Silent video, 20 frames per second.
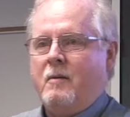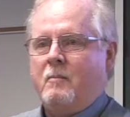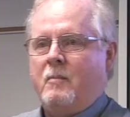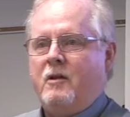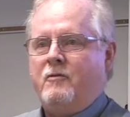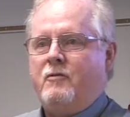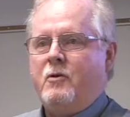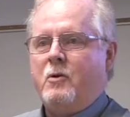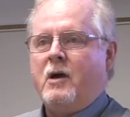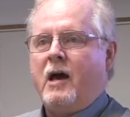
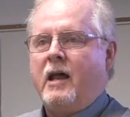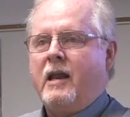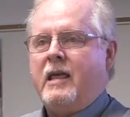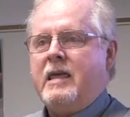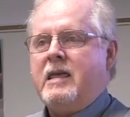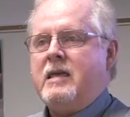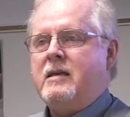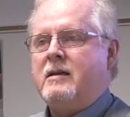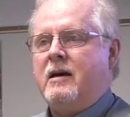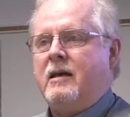But if you've got a
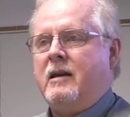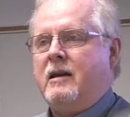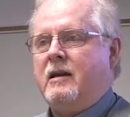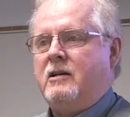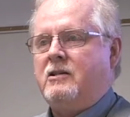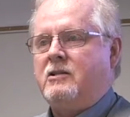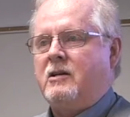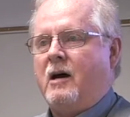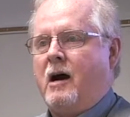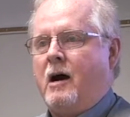heat gun in
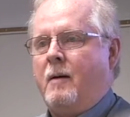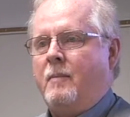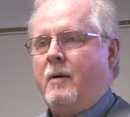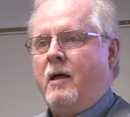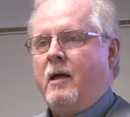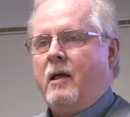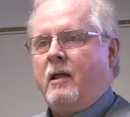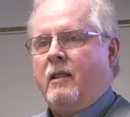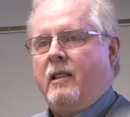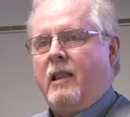the shop,
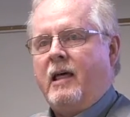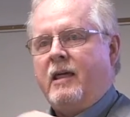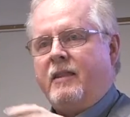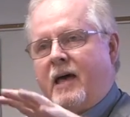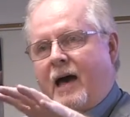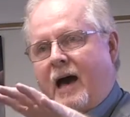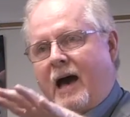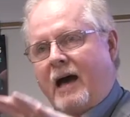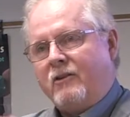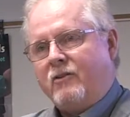let
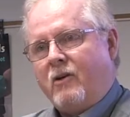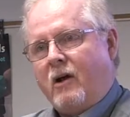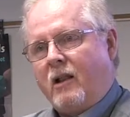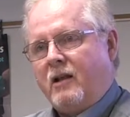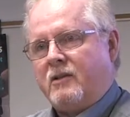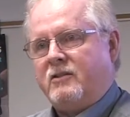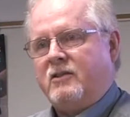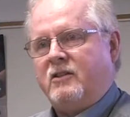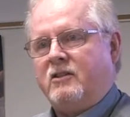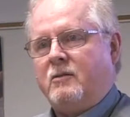that
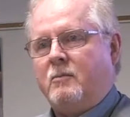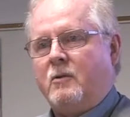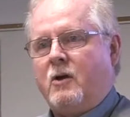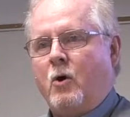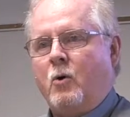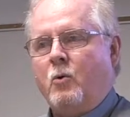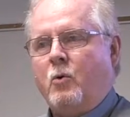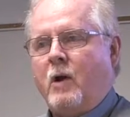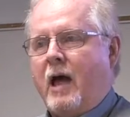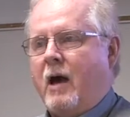hydraulic system
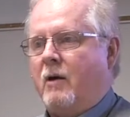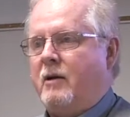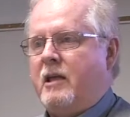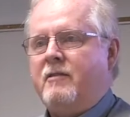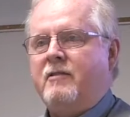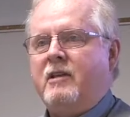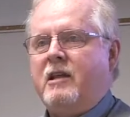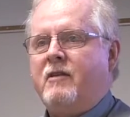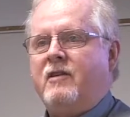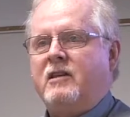cool down.
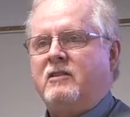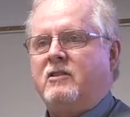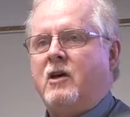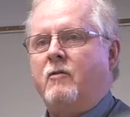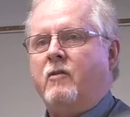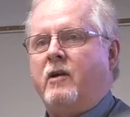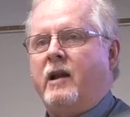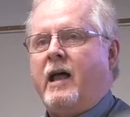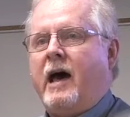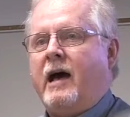Even if it's
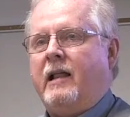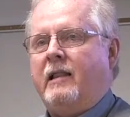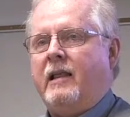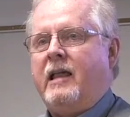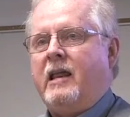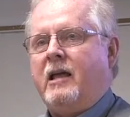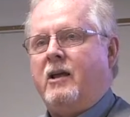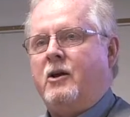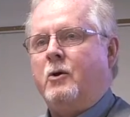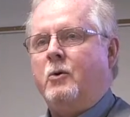overnight,
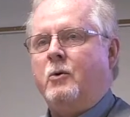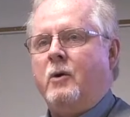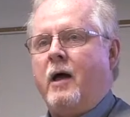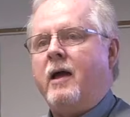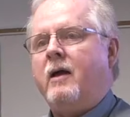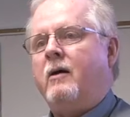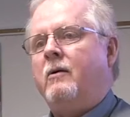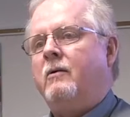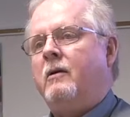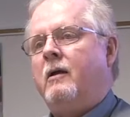let it cool
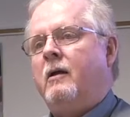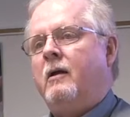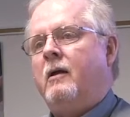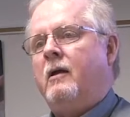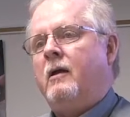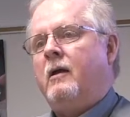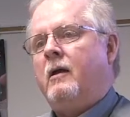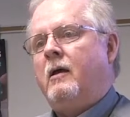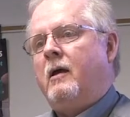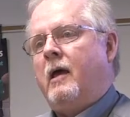down
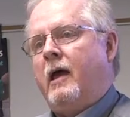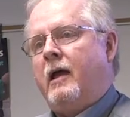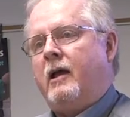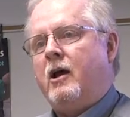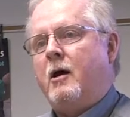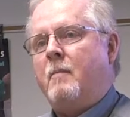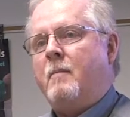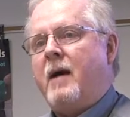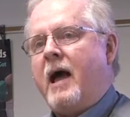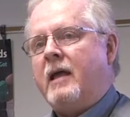and
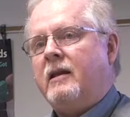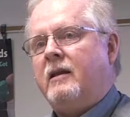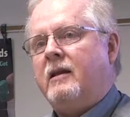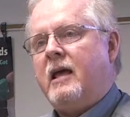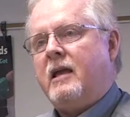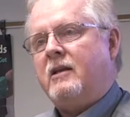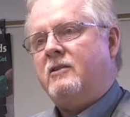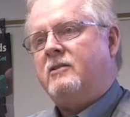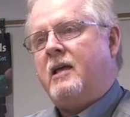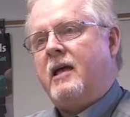come back the
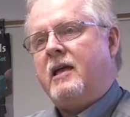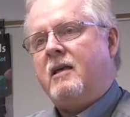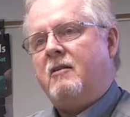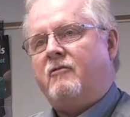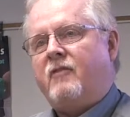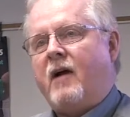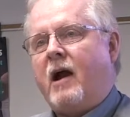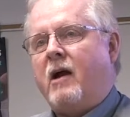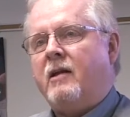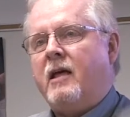next day
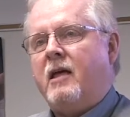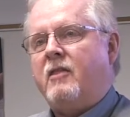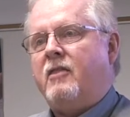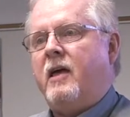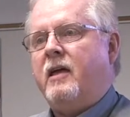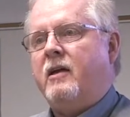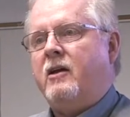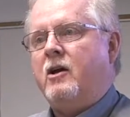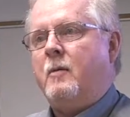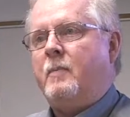and fire that
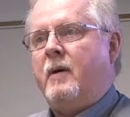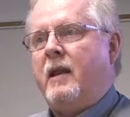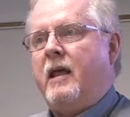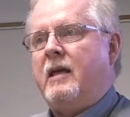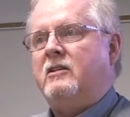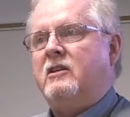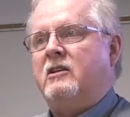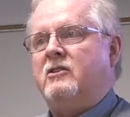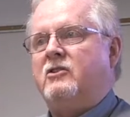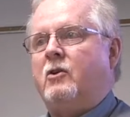thing up. And
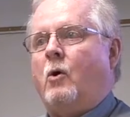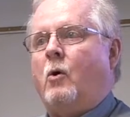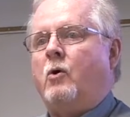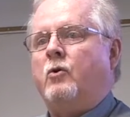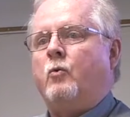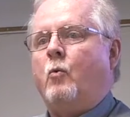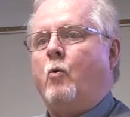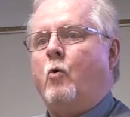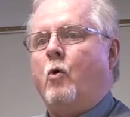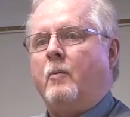as it
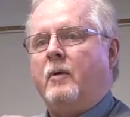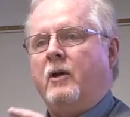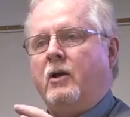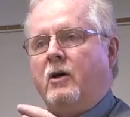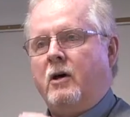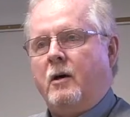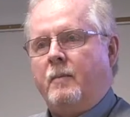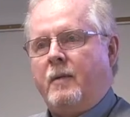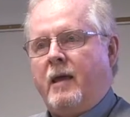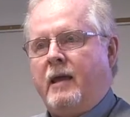starts warming
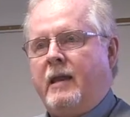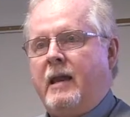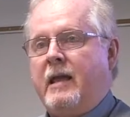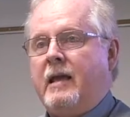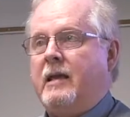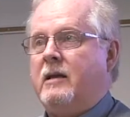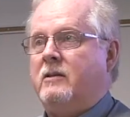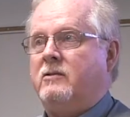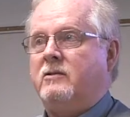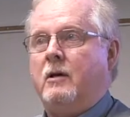up and
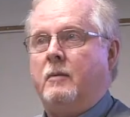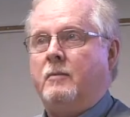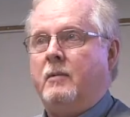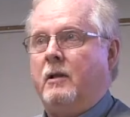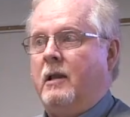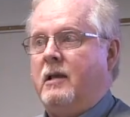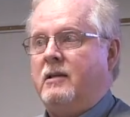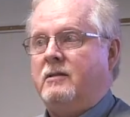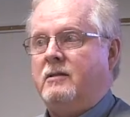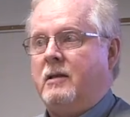it gets up
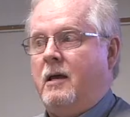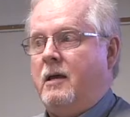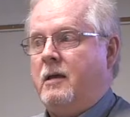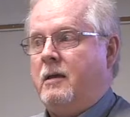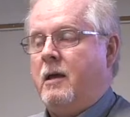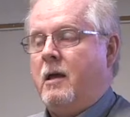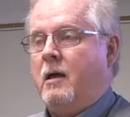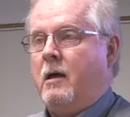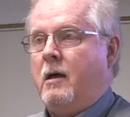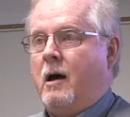to, let's
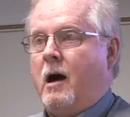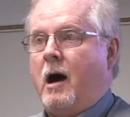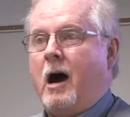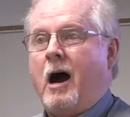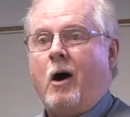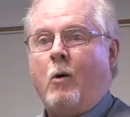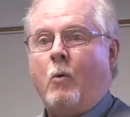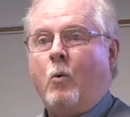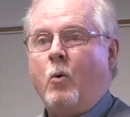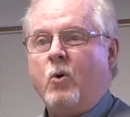say,
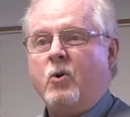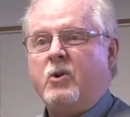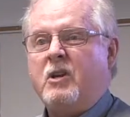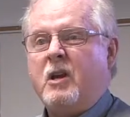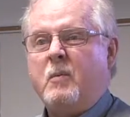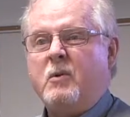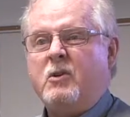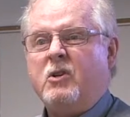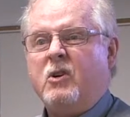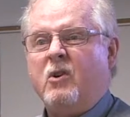hot water
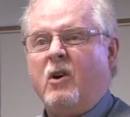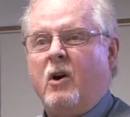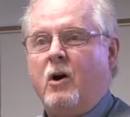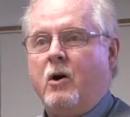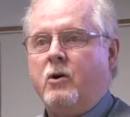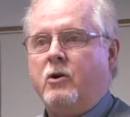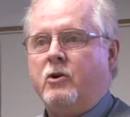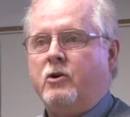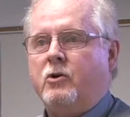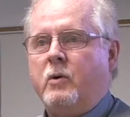temperature,
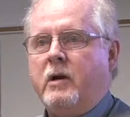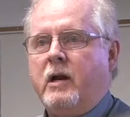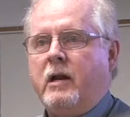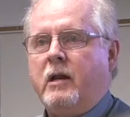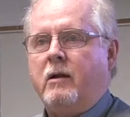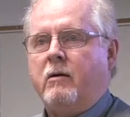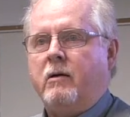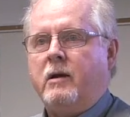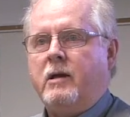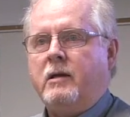120
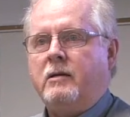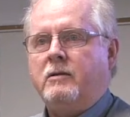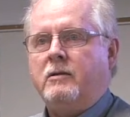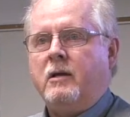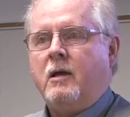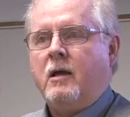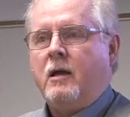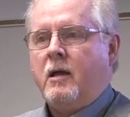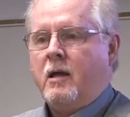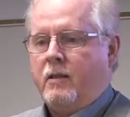degrees,
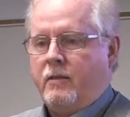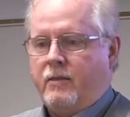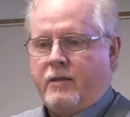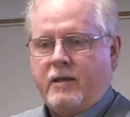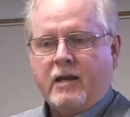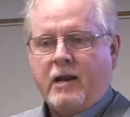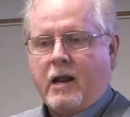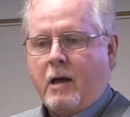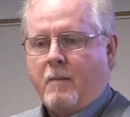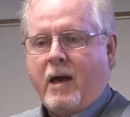
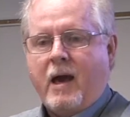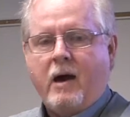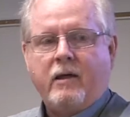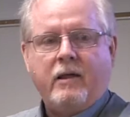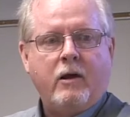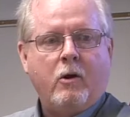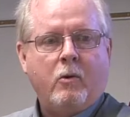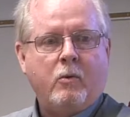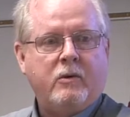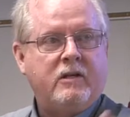then I'm
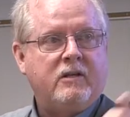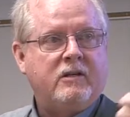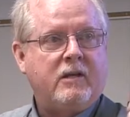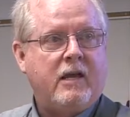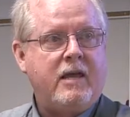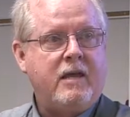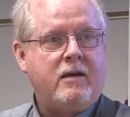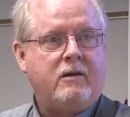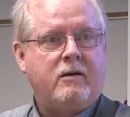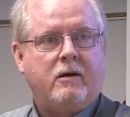out here with this
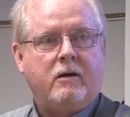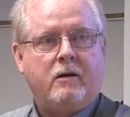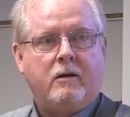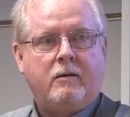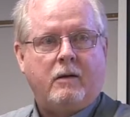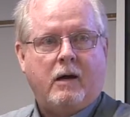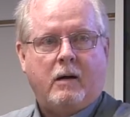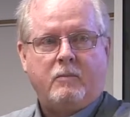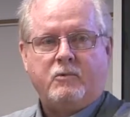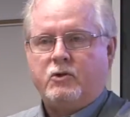heat
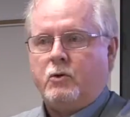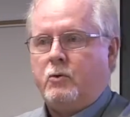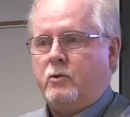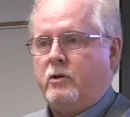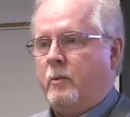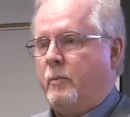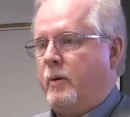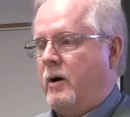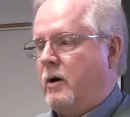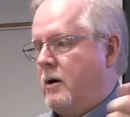gun. I'm
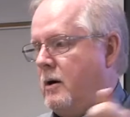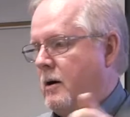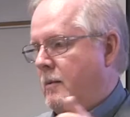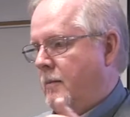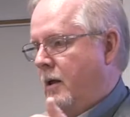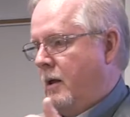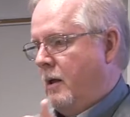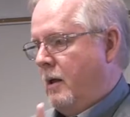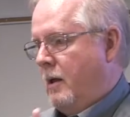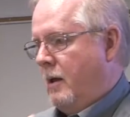shooting a pump,
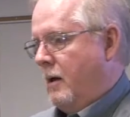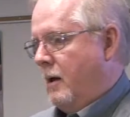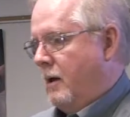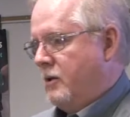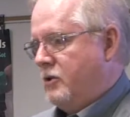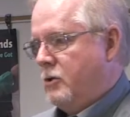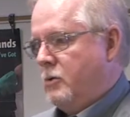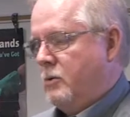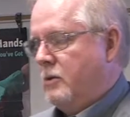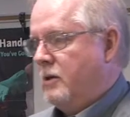I'm
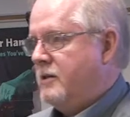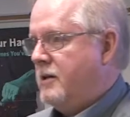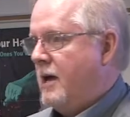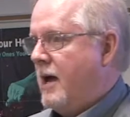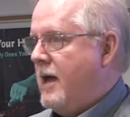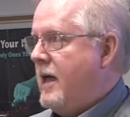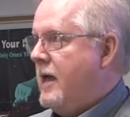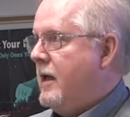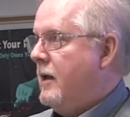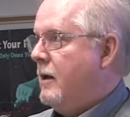shooting a
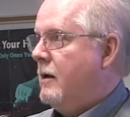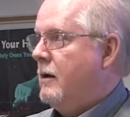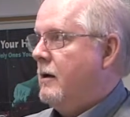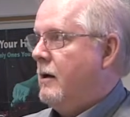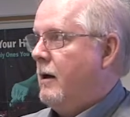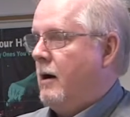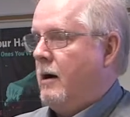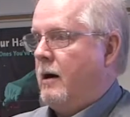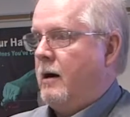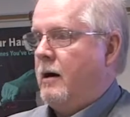tank,
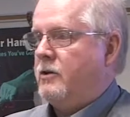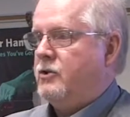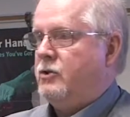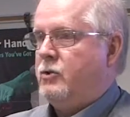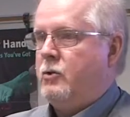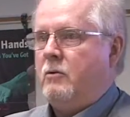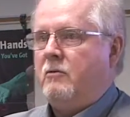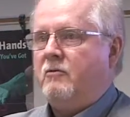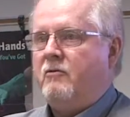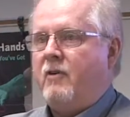
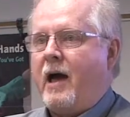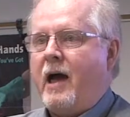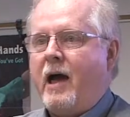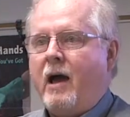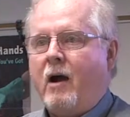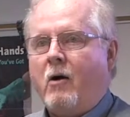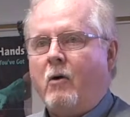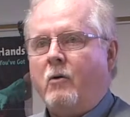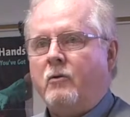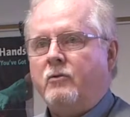shooting
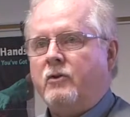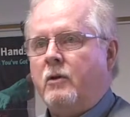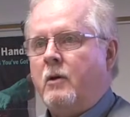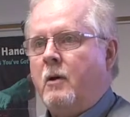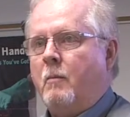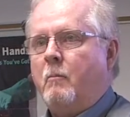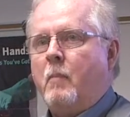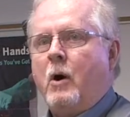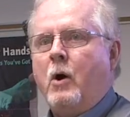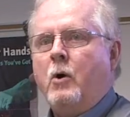valves,
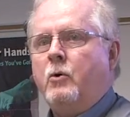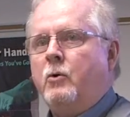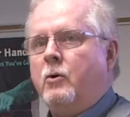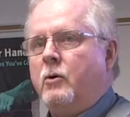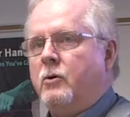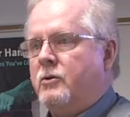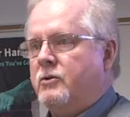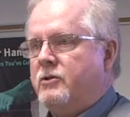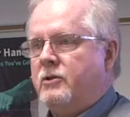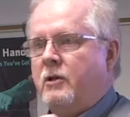
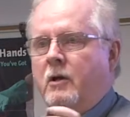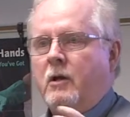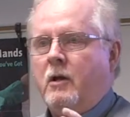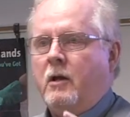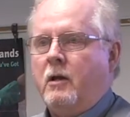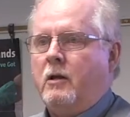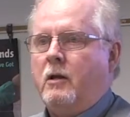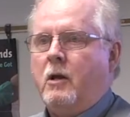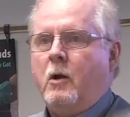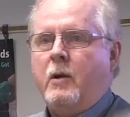motors,
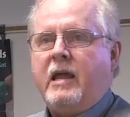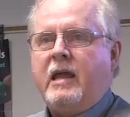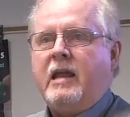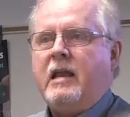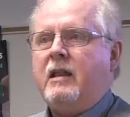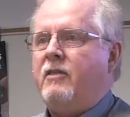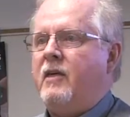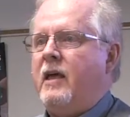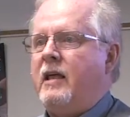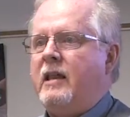you know,
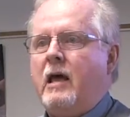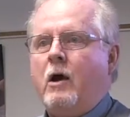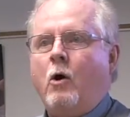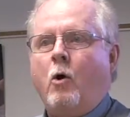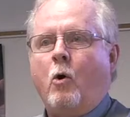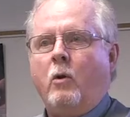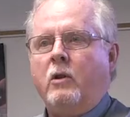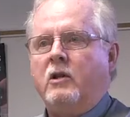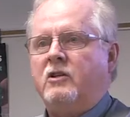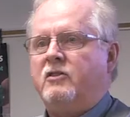anything that
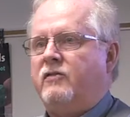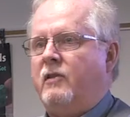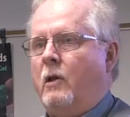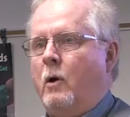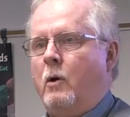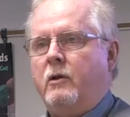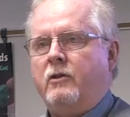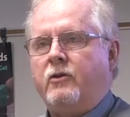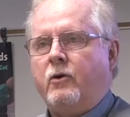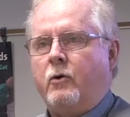oil is
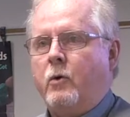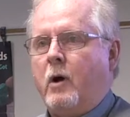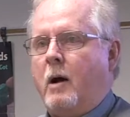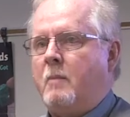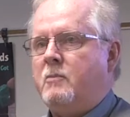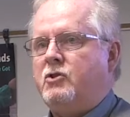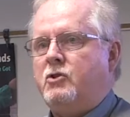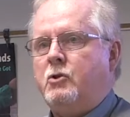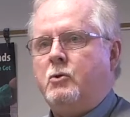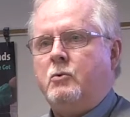flowing through,
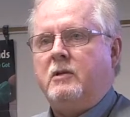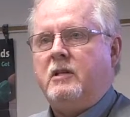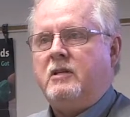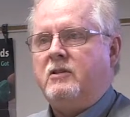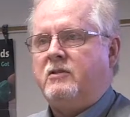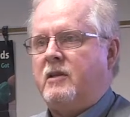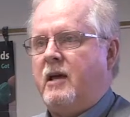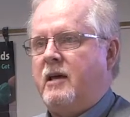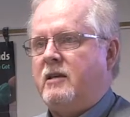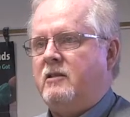I'm shooting
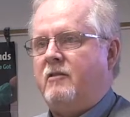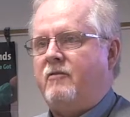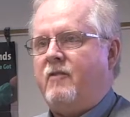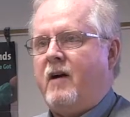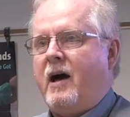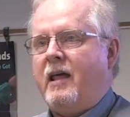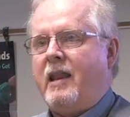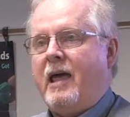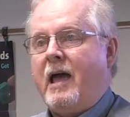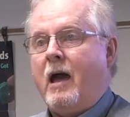these things to
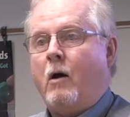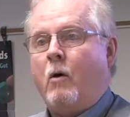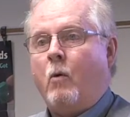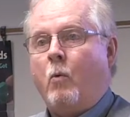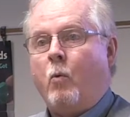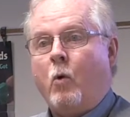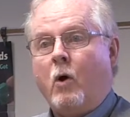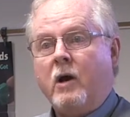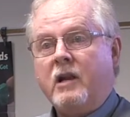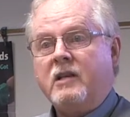find out
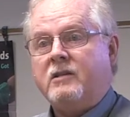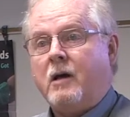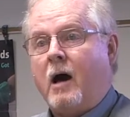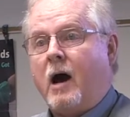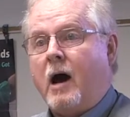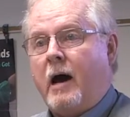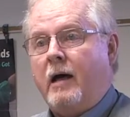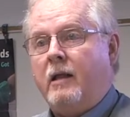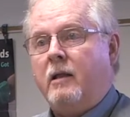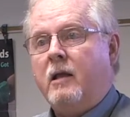what is
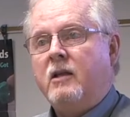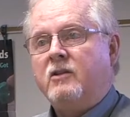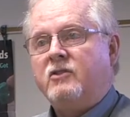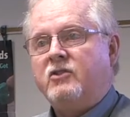hot.